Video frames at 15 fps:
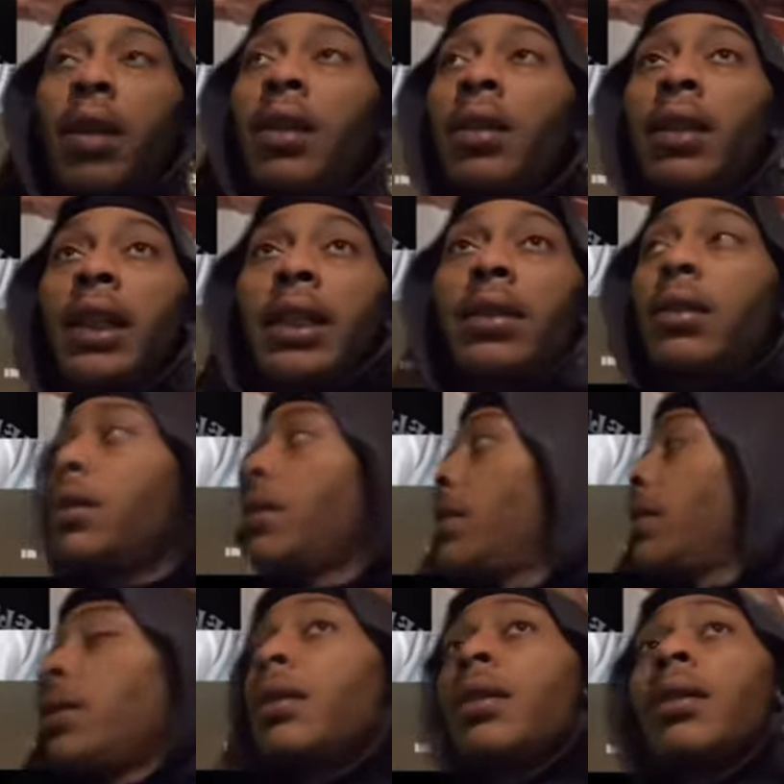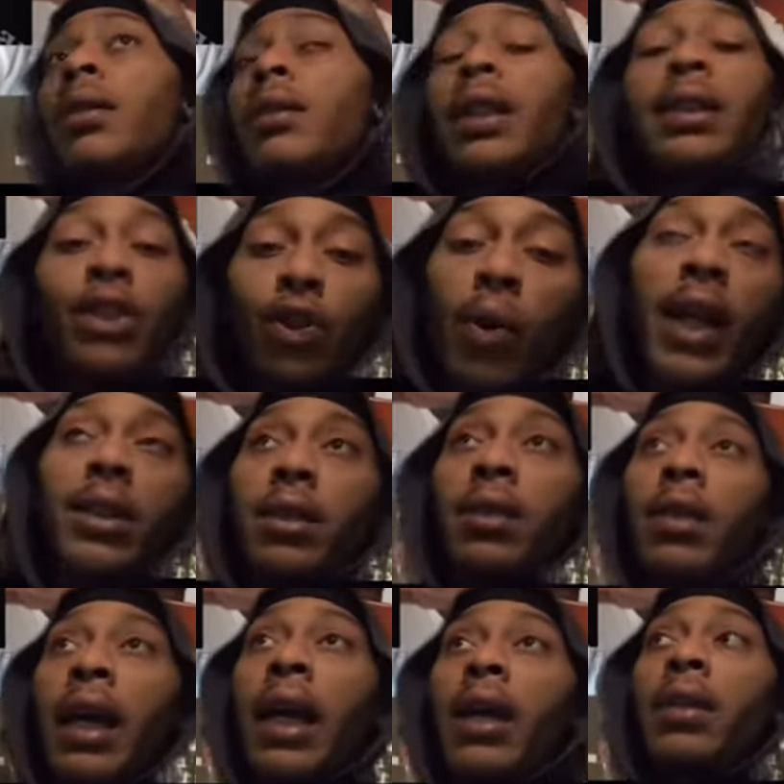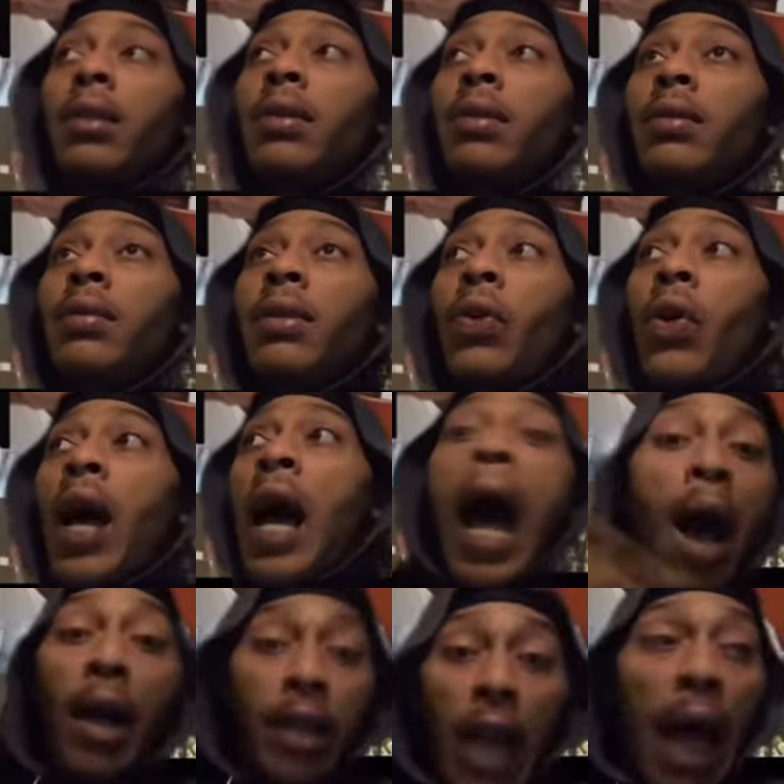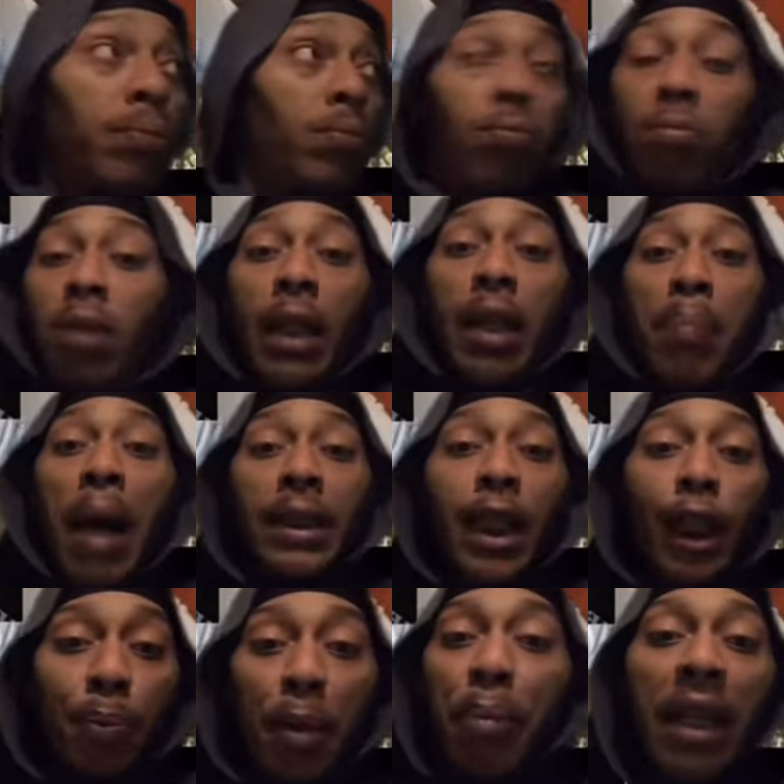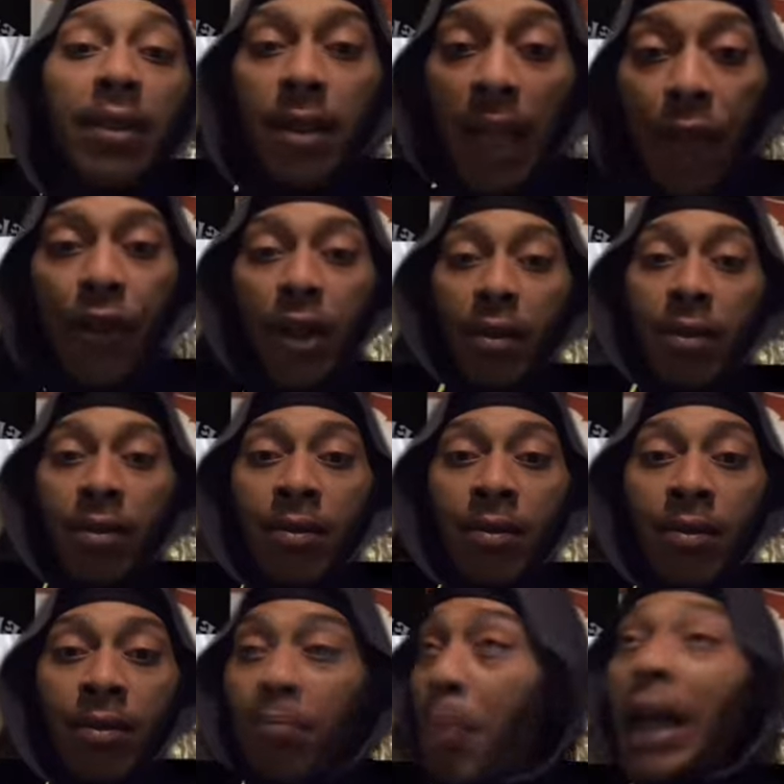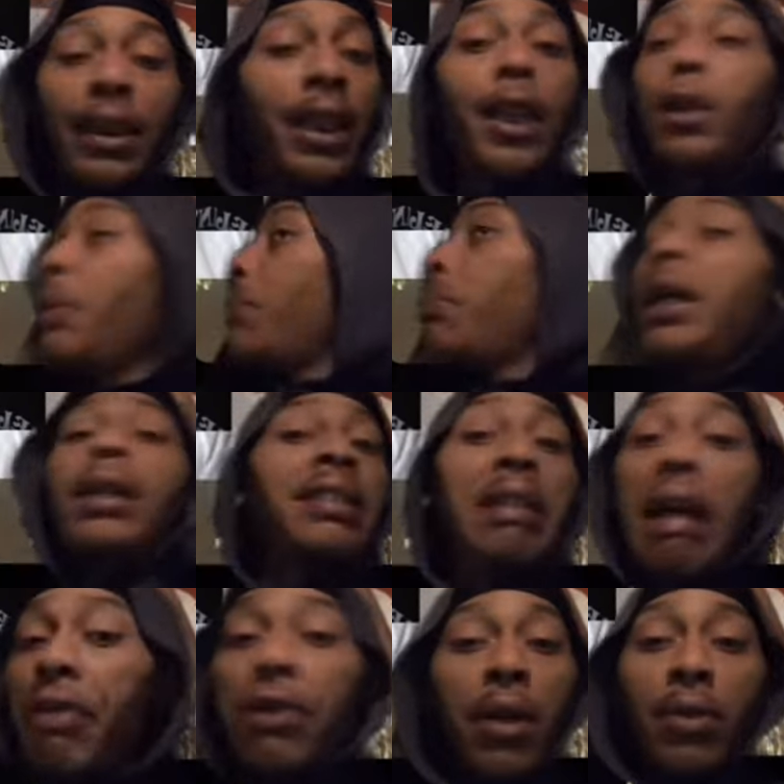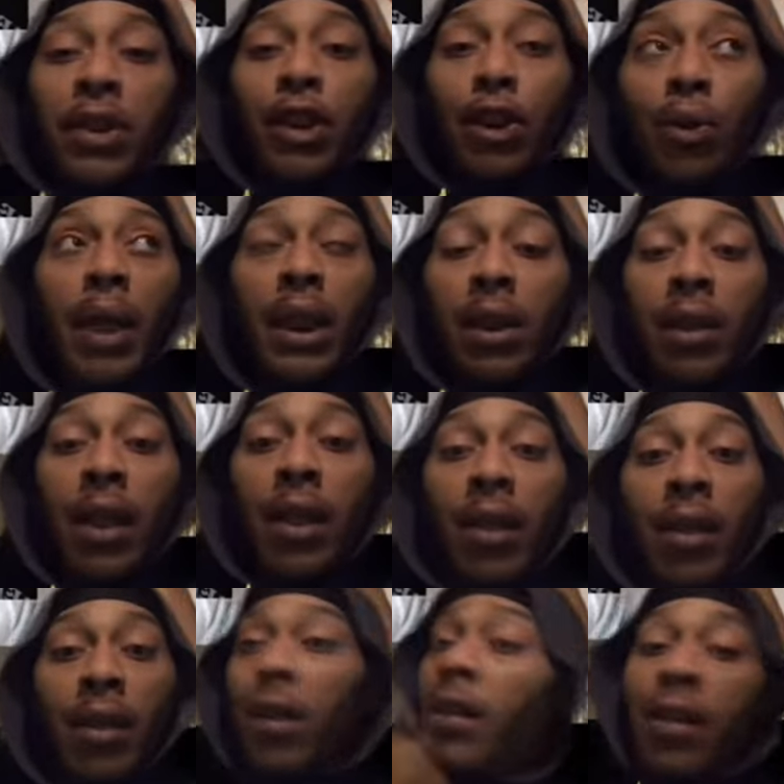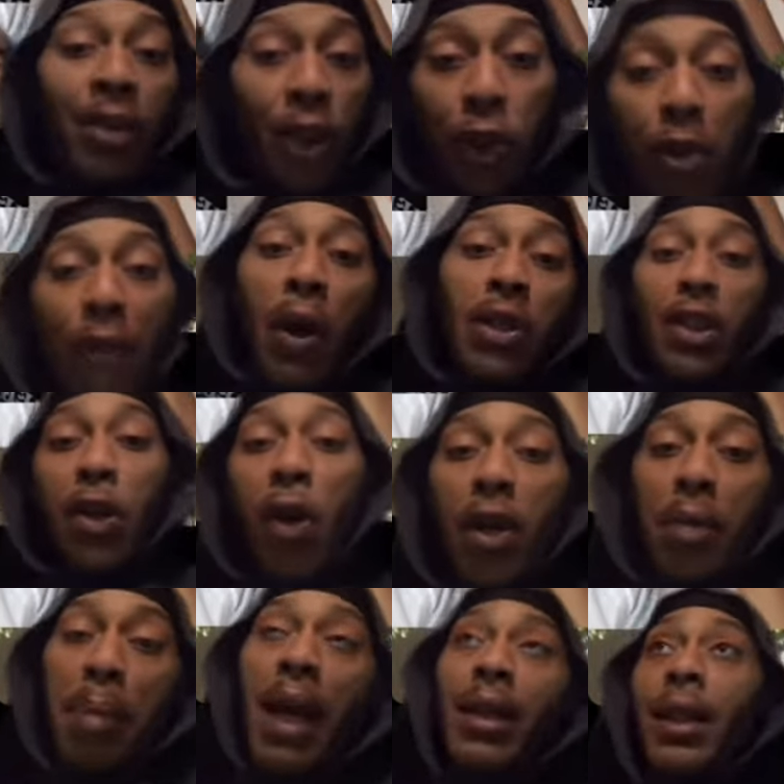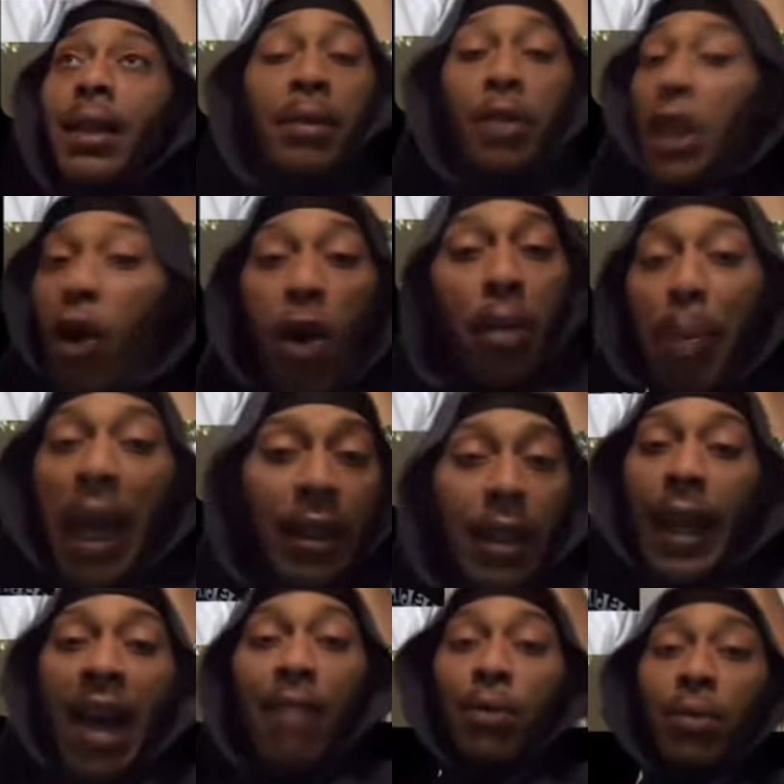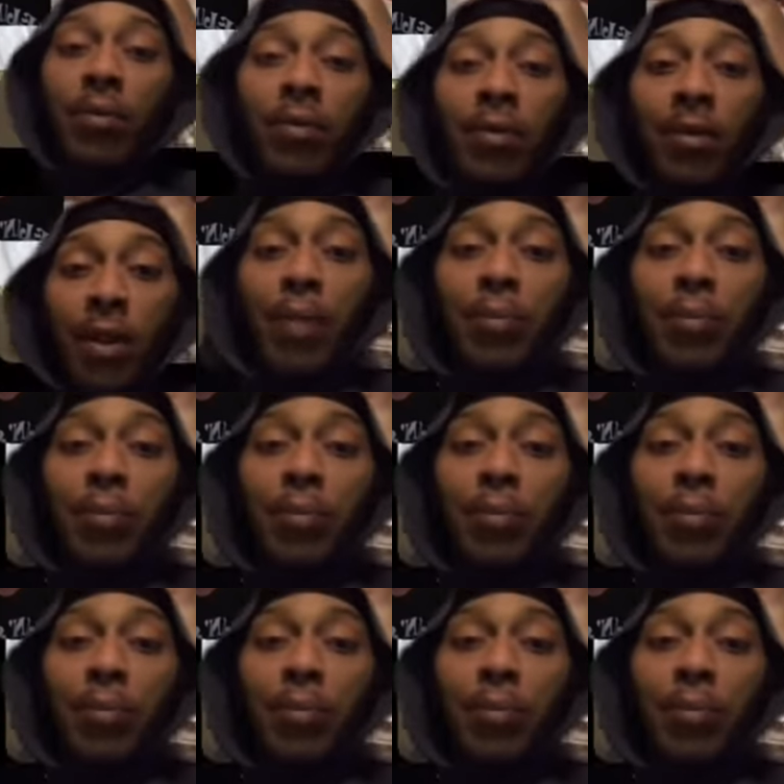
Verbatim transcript: this, this is crazy. And I, I look at my judgment means nothing. My judgment means nothing on the situation. The universe didn't already made the, didn't already bang the gavel. You know what I'm